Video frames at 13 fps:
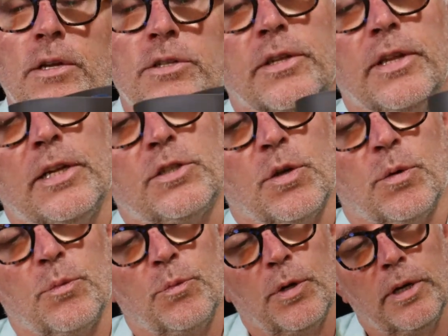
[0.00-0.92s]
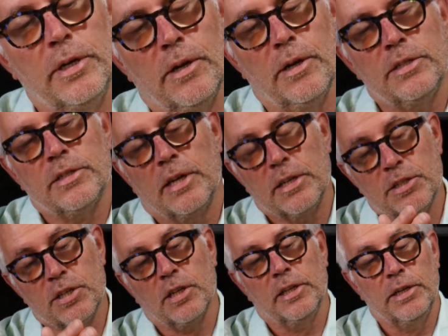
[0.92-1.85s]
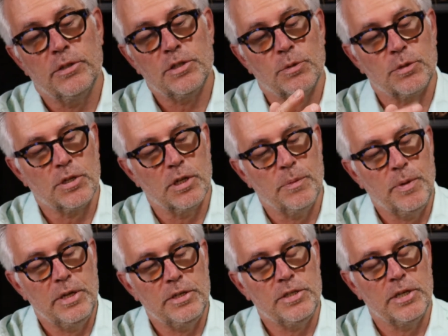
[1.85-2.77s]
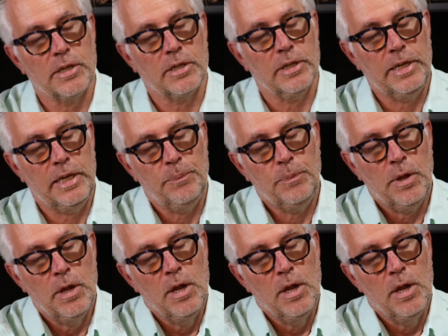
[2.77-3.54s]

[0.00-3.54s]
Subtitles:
So that's a really nice, and it's clear, so it's going to be easy to clean.